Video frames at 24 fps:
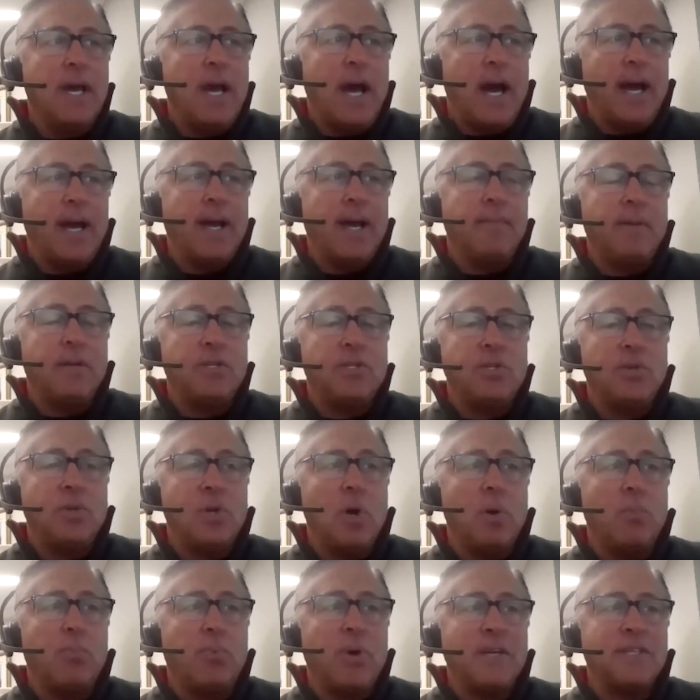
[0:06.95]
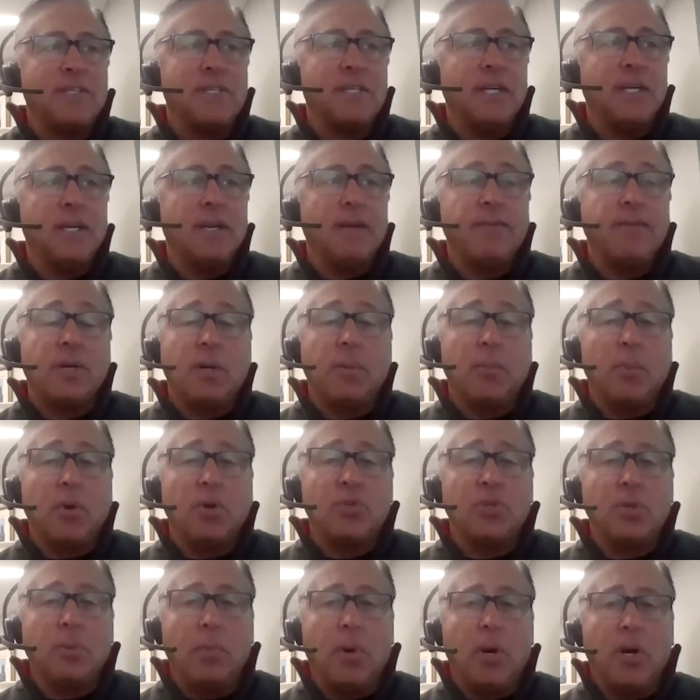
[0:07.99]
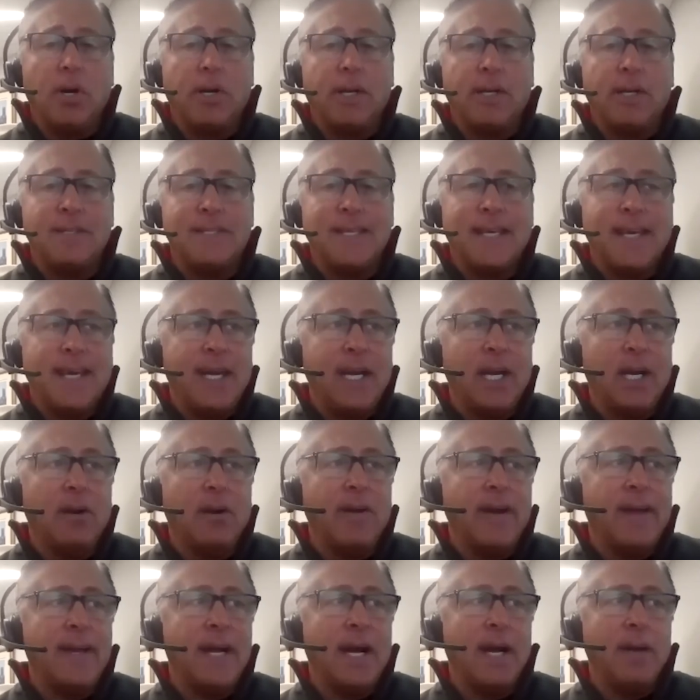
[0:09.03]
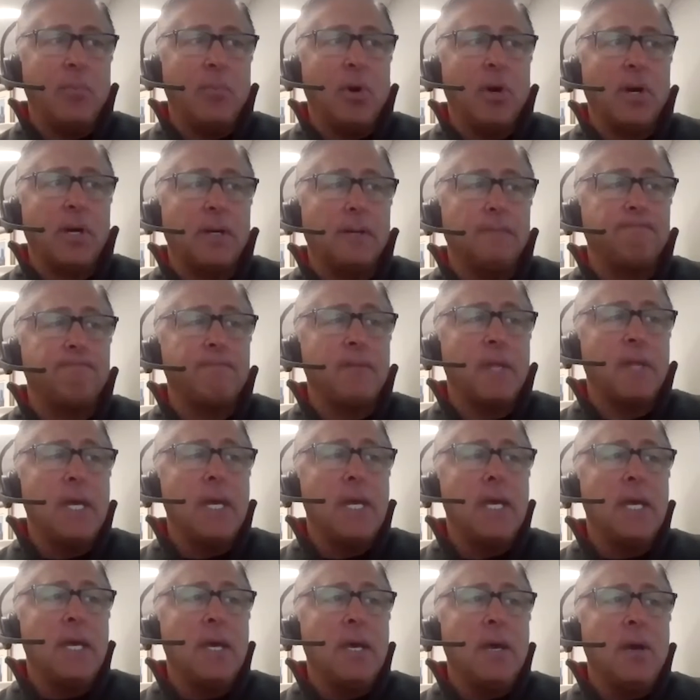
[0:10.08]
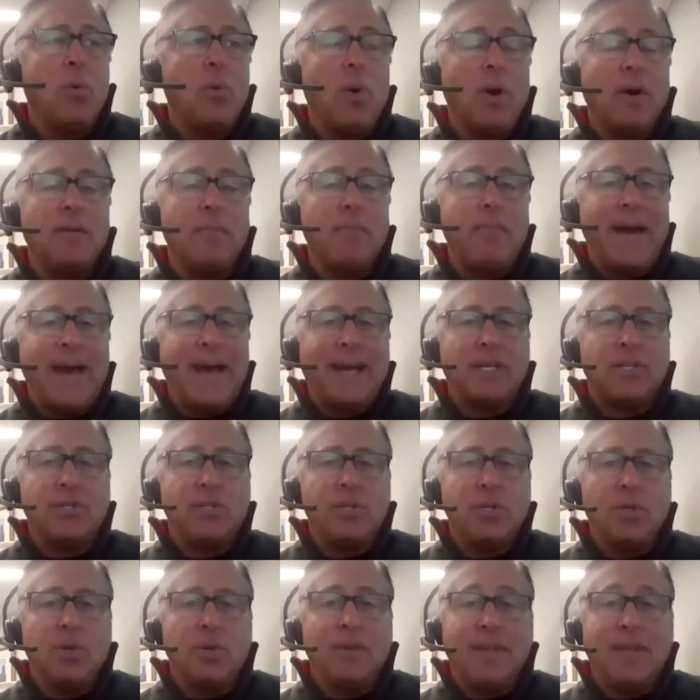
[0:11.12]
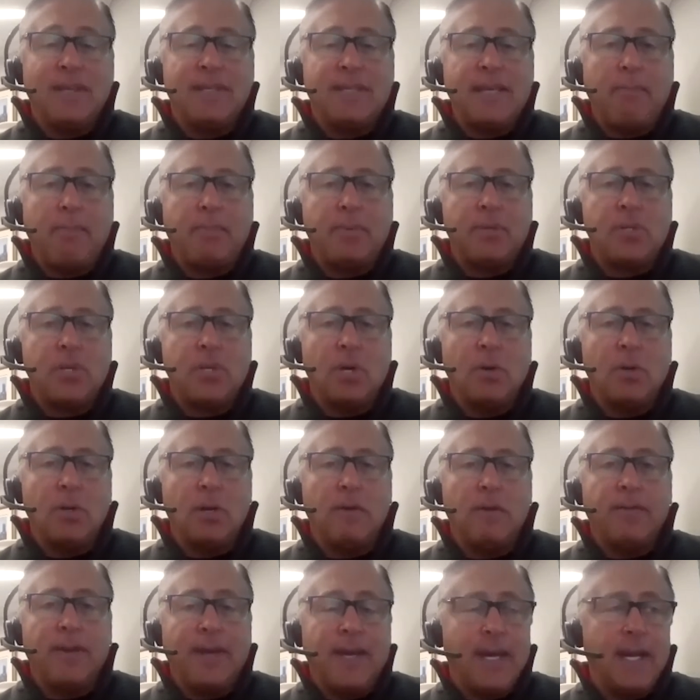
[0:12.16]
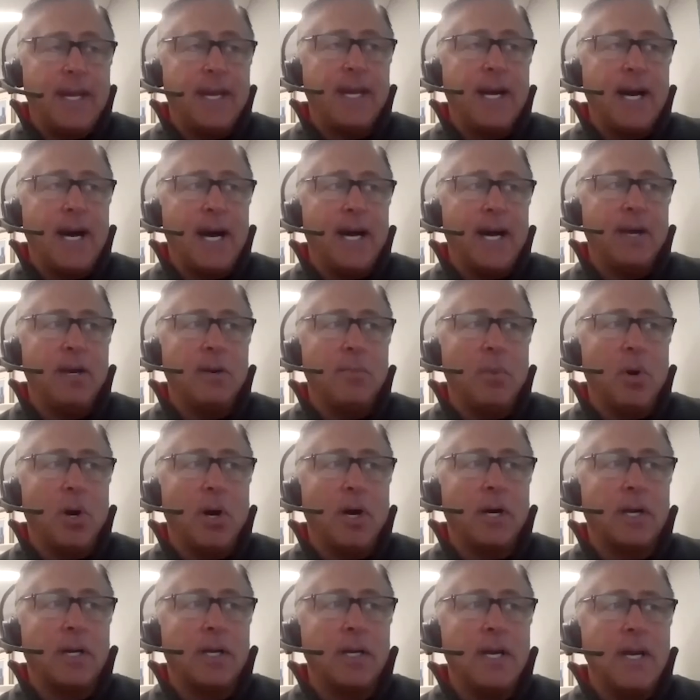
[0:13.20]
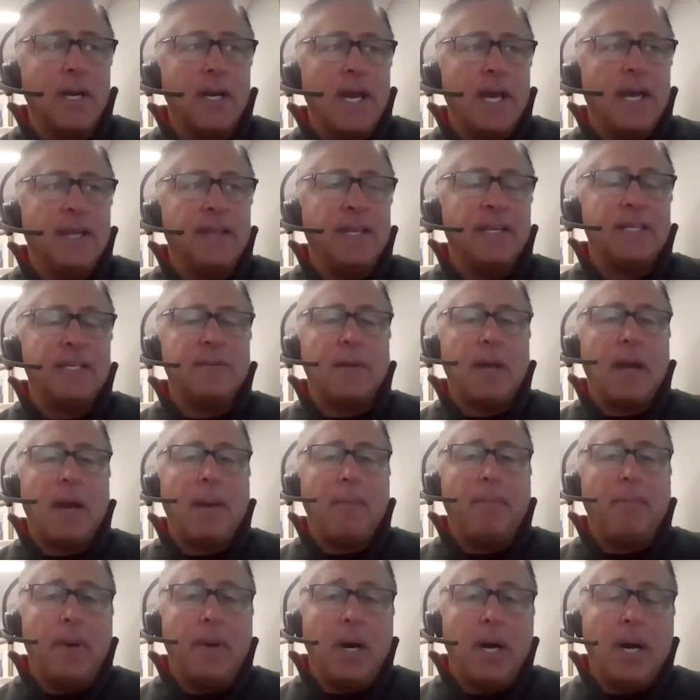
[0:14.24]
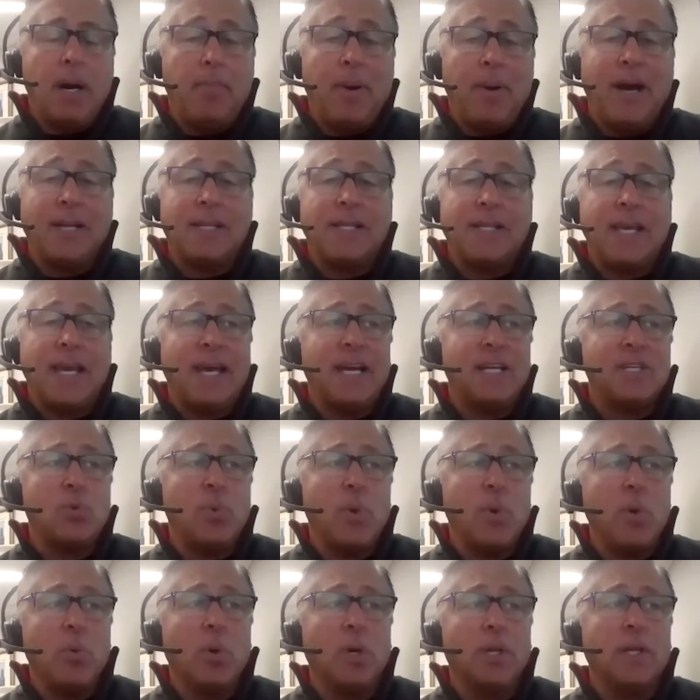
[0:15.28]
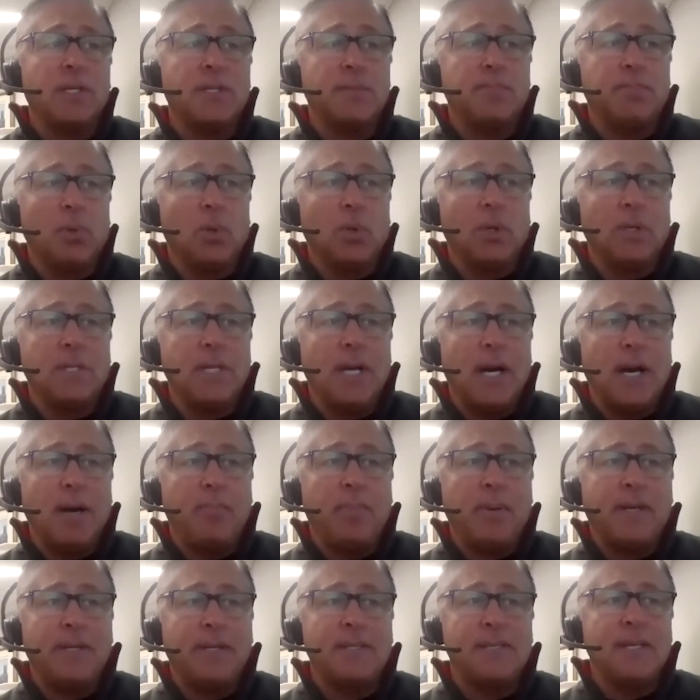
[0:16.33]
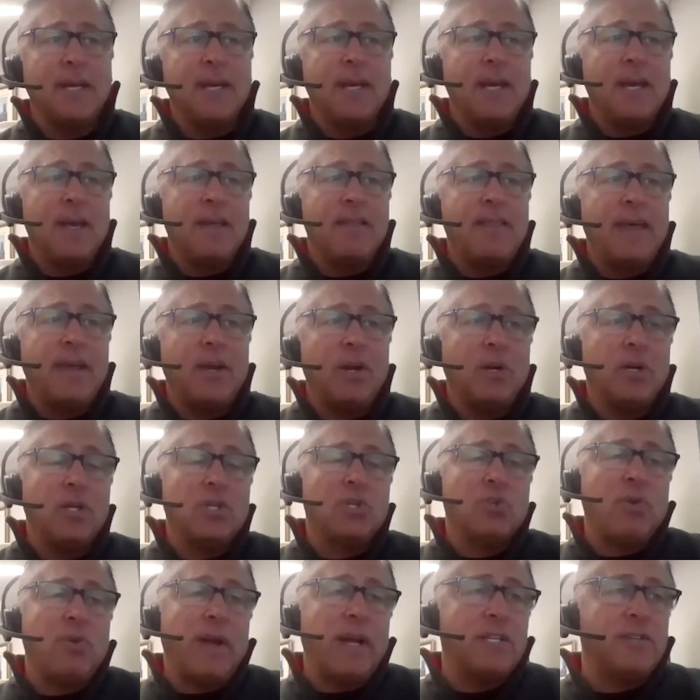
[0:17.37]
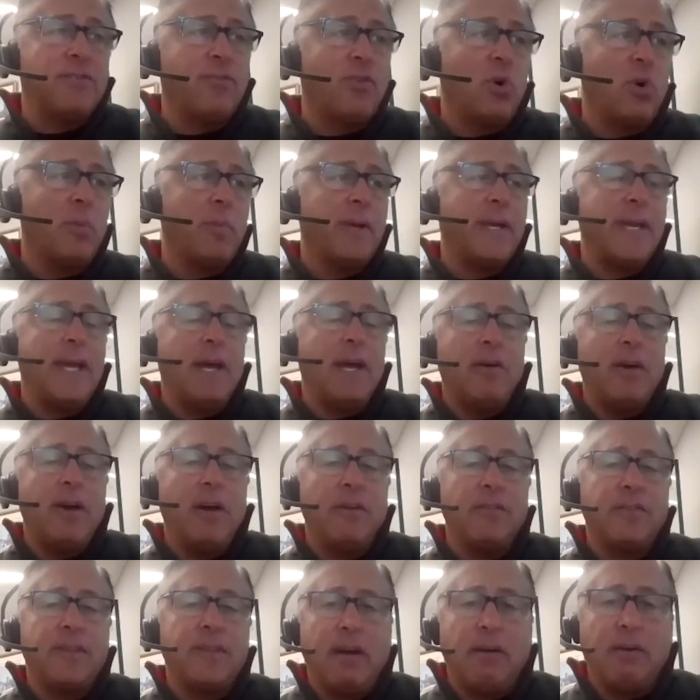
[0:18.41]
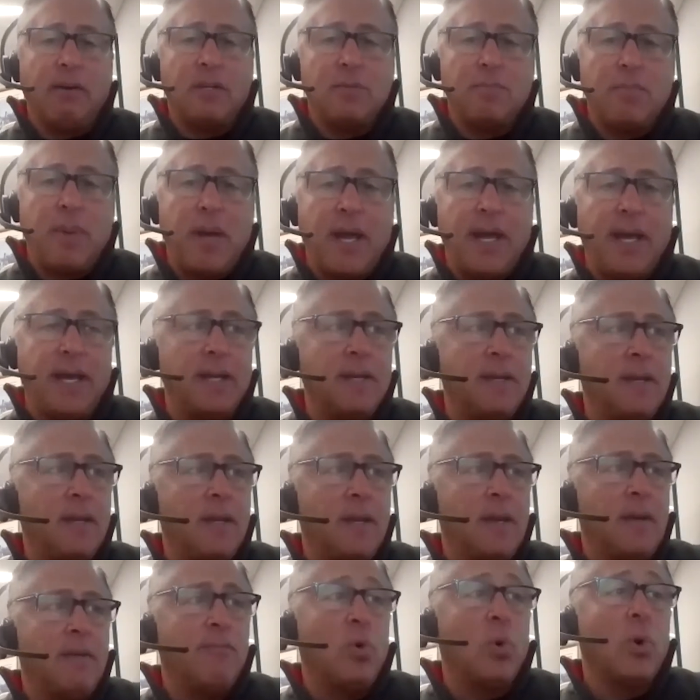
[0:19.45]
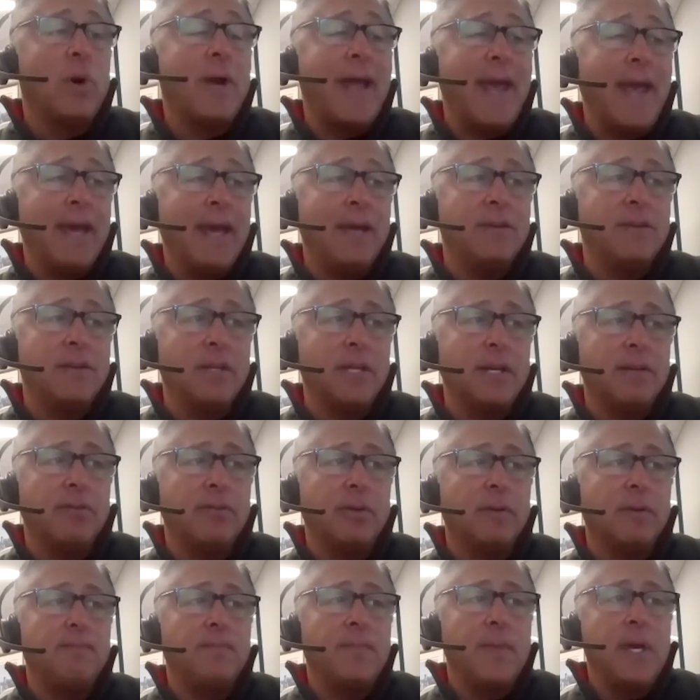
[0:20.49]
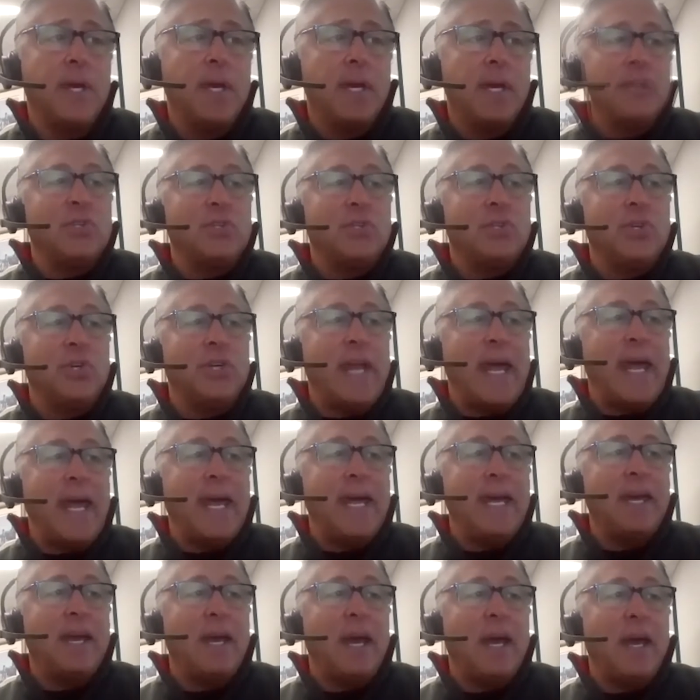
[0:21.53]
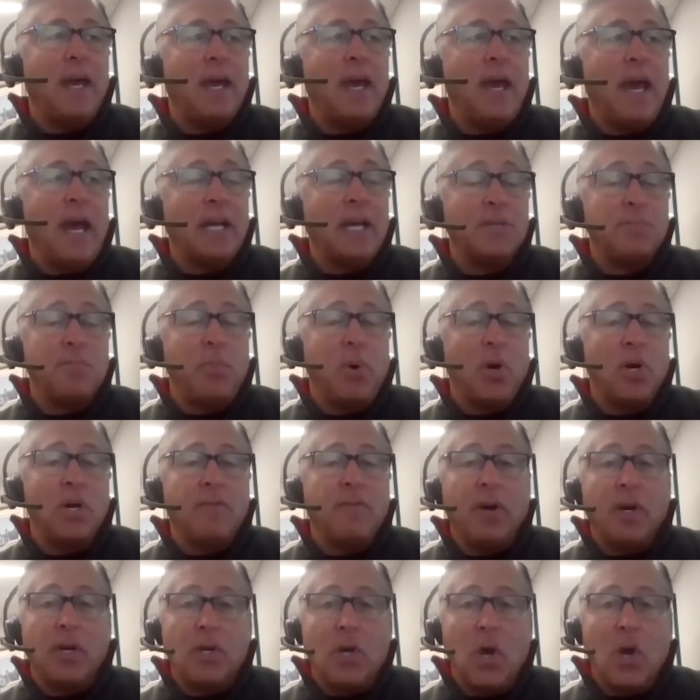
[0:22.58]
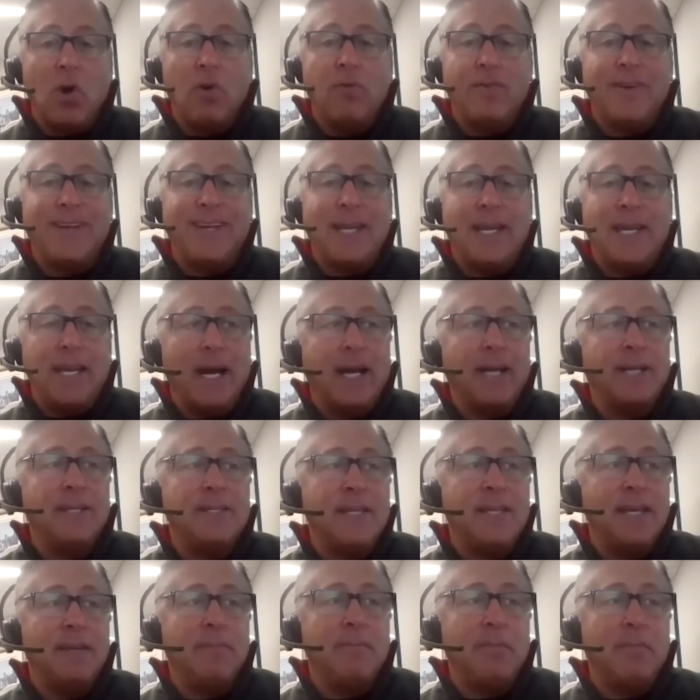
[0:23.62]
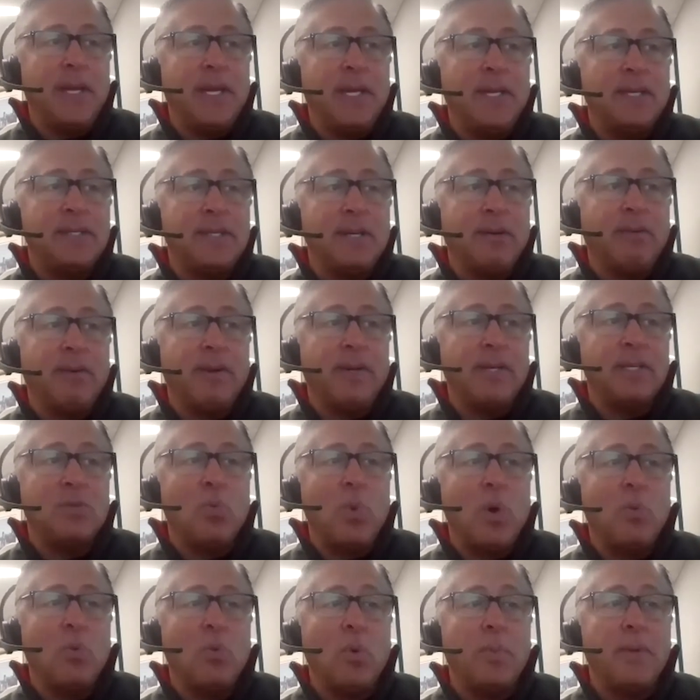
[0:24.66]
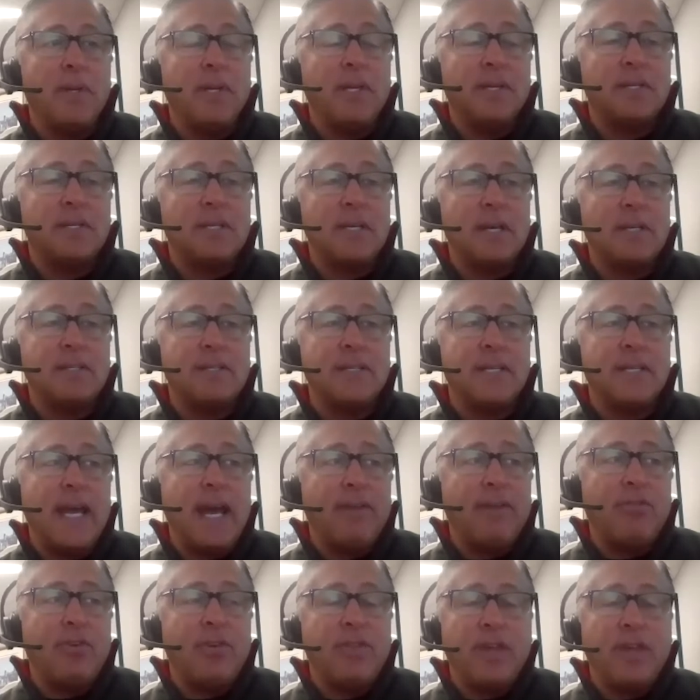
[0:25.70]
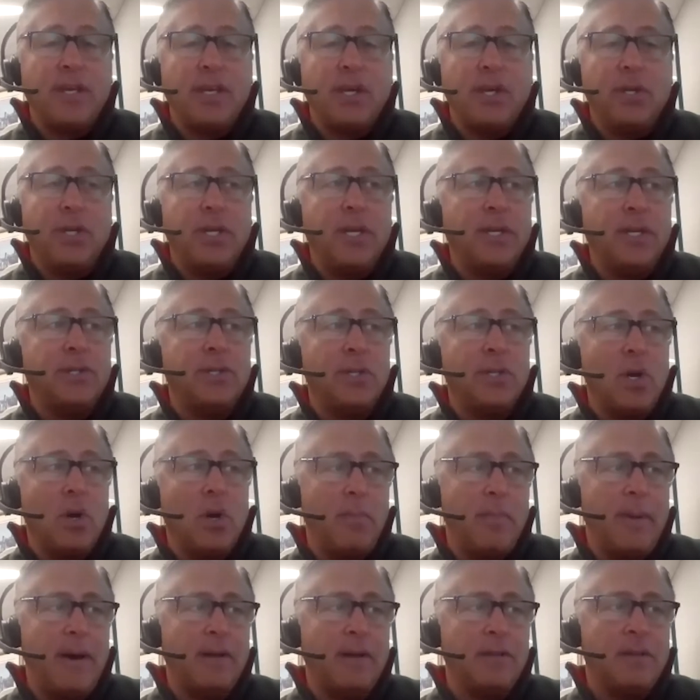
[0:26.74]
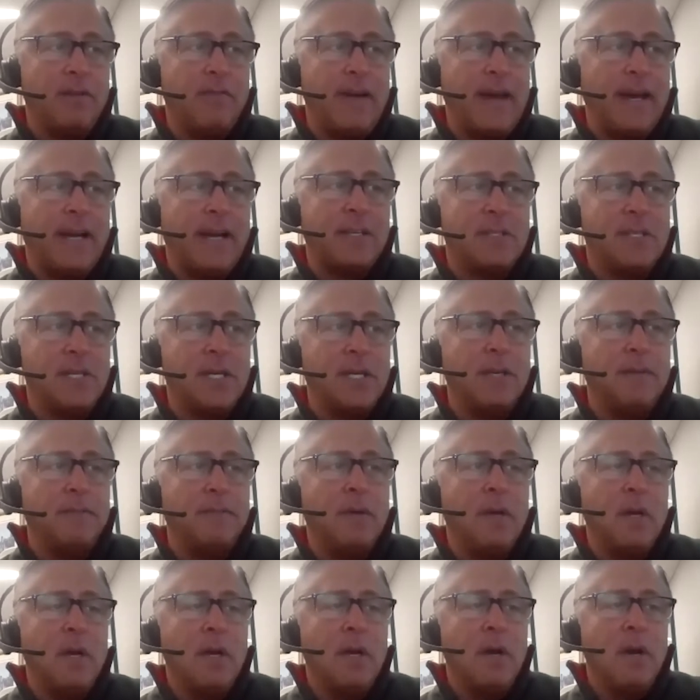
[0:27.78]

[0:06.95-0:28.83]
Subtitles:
I am, as you know, president of the commercial markets here at Highmark. Welcome back to this episode of Hitting a Higher Mark. In this podcast, we will explore topics that are transforming how healthcare is paid for and delivered. Today, as part of our COVID-19 mini-series, we will be discussing everything you need to know about the vaccine,